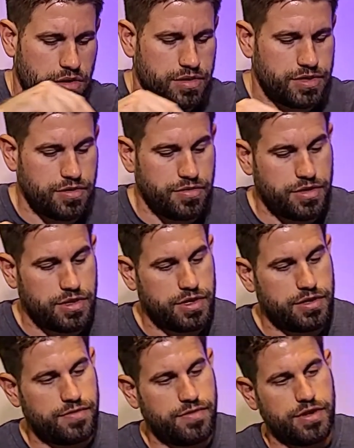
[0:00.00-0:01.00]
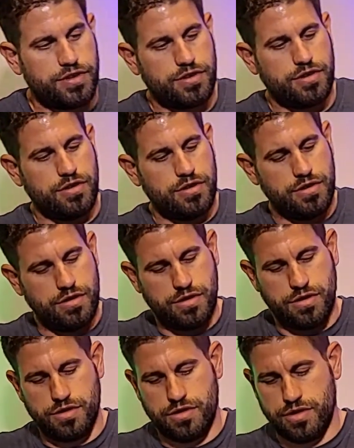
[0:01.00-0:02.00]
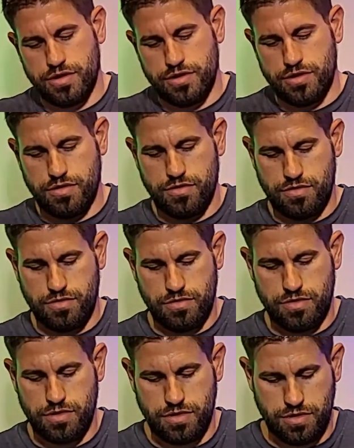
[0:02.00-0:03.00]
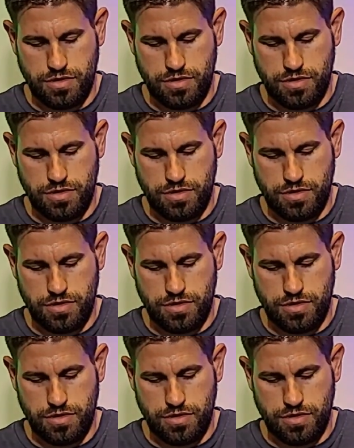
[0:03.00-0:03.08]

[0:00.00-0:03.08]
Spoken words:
Also, it does feature its own